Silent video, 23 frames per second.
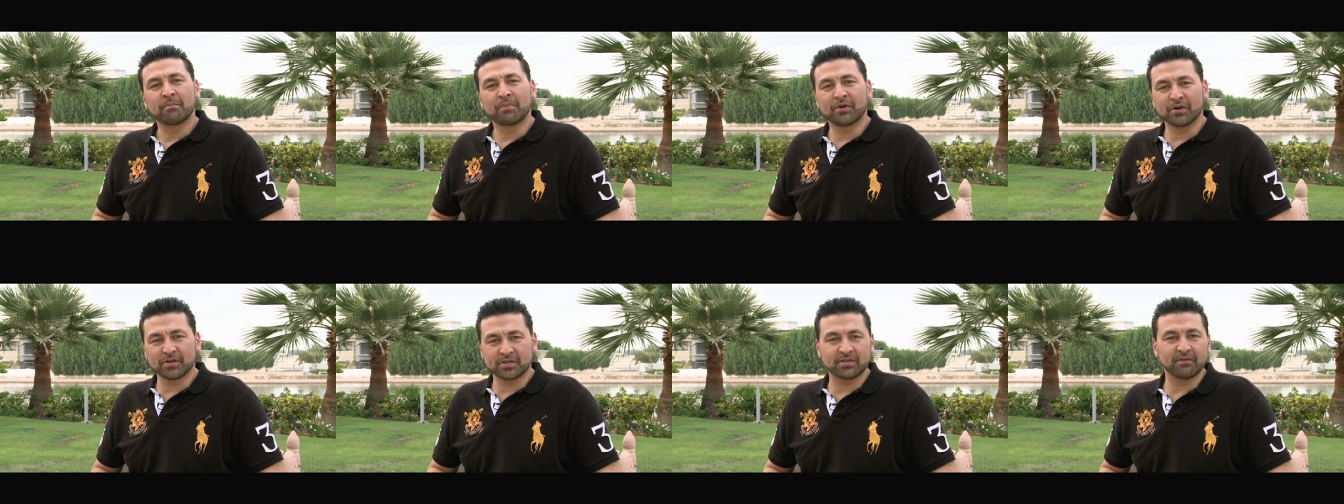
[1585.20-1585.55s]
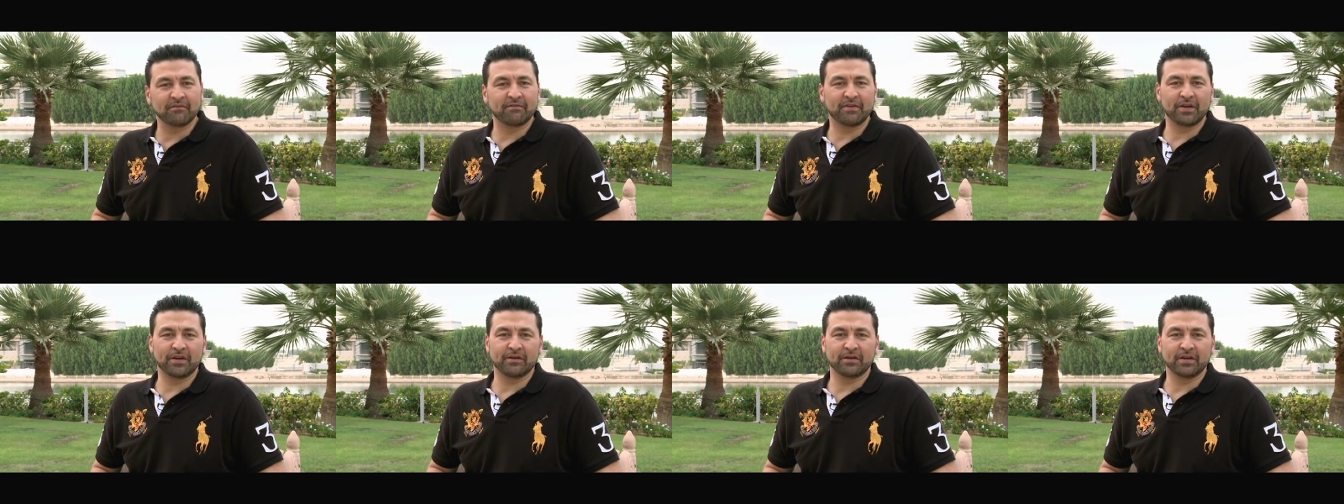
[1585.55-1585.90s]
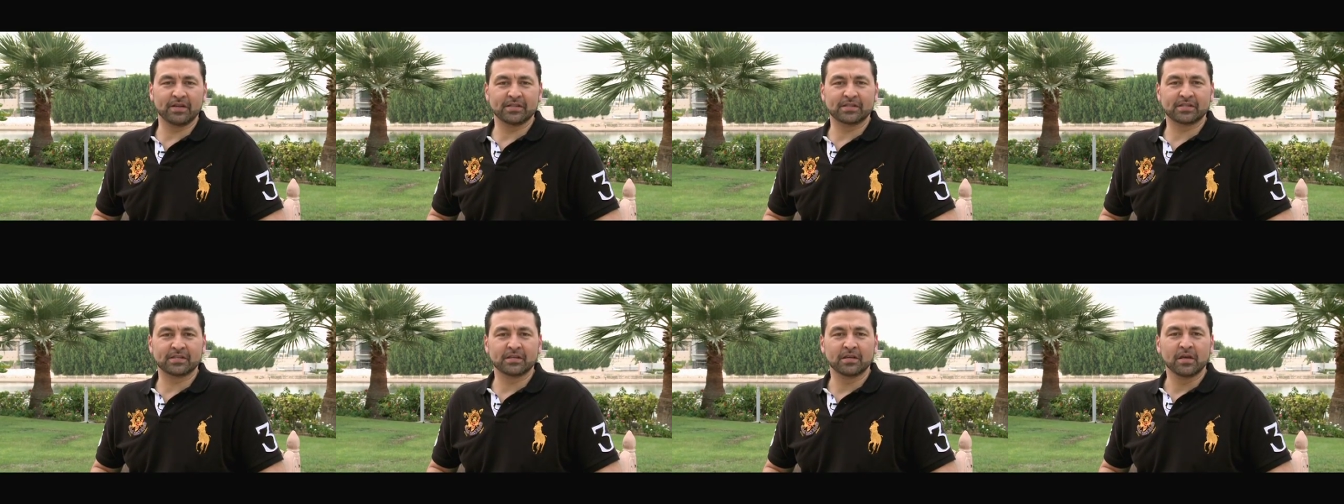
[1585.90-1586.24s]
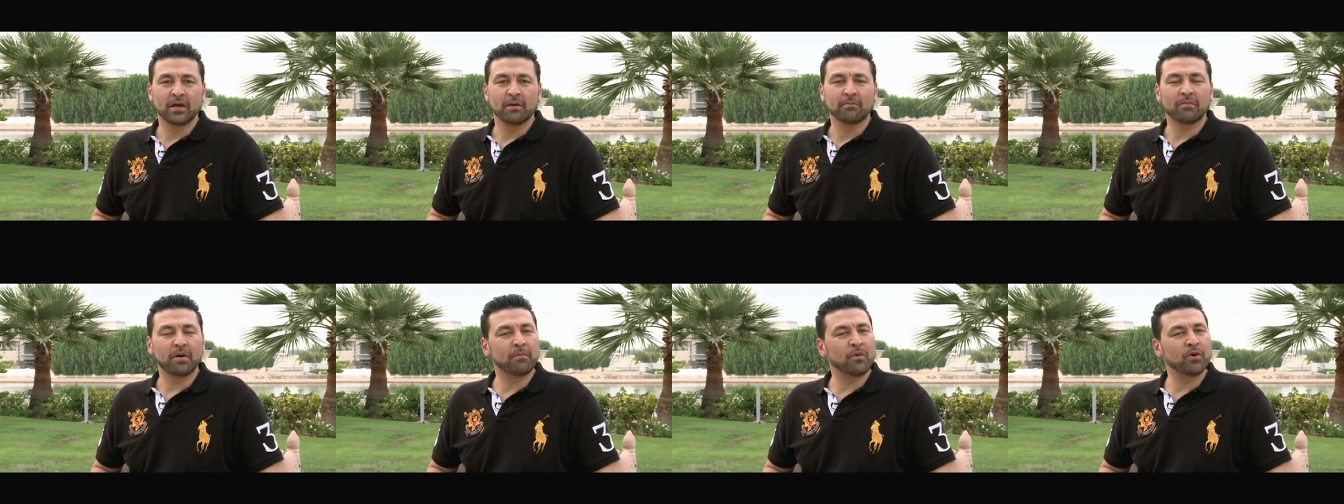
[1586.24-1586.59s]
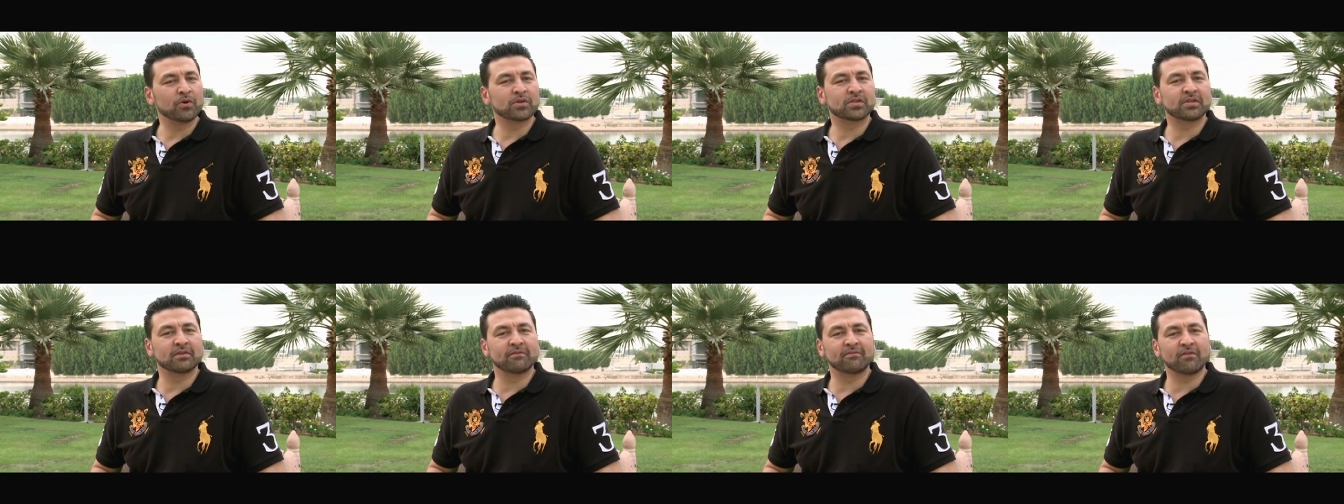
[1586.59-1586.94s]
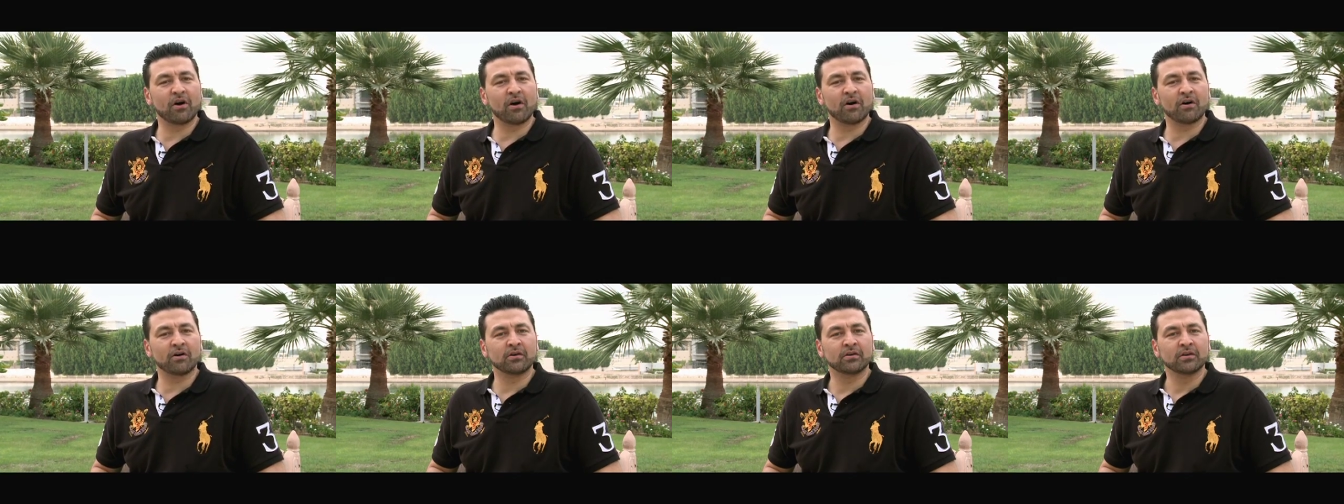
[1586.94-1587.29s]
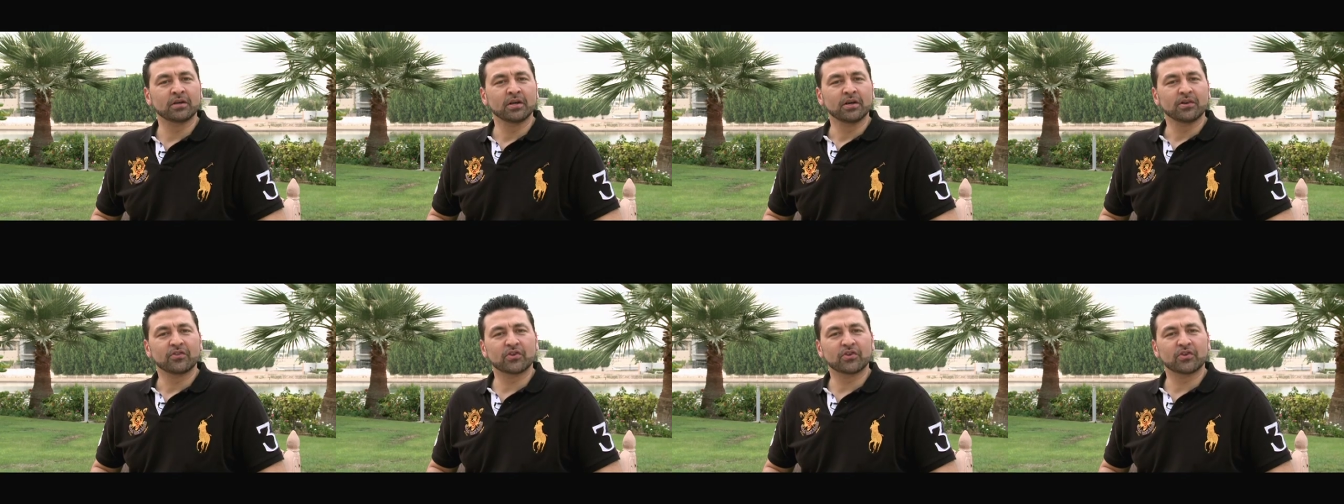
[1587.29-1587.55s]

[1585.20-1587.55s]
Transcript: perseverance, but most of all,